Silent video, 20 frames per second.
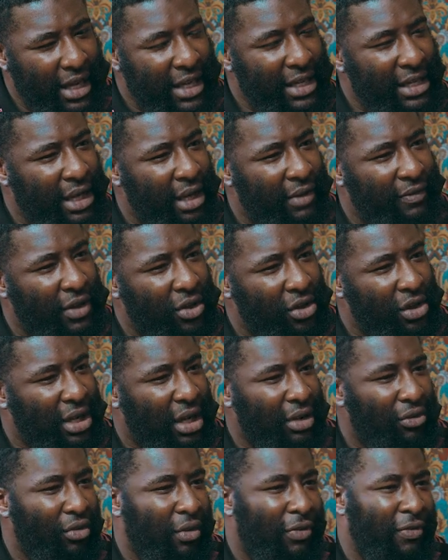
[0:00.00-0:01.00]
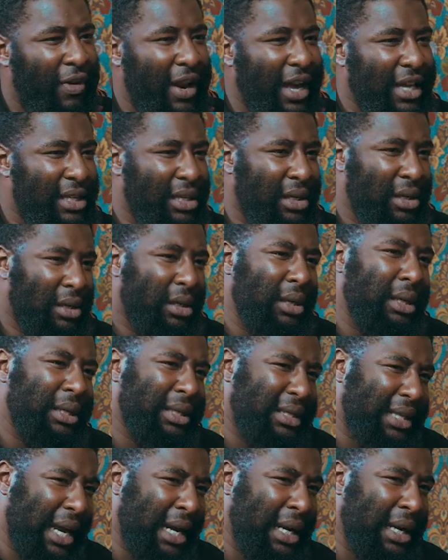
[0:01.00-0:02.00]
these individuals are reflecting and
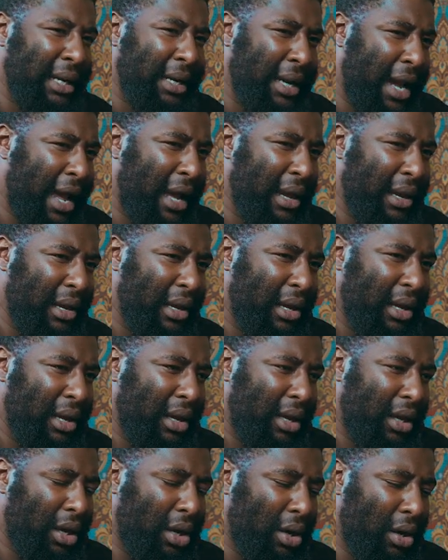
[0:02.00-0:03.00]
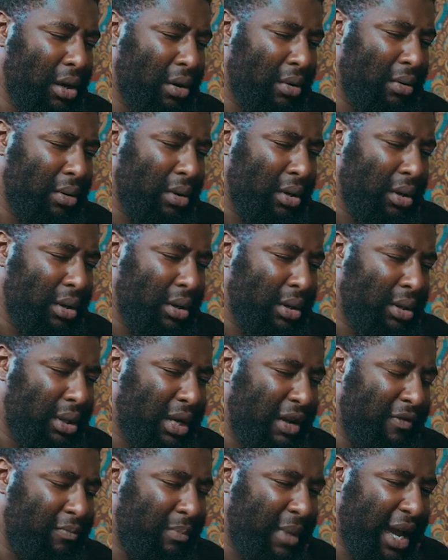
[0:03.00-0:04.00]
understanding that, you know,
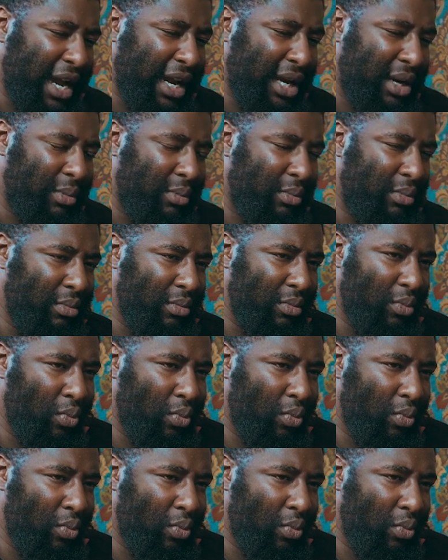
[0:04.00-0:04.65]
they've made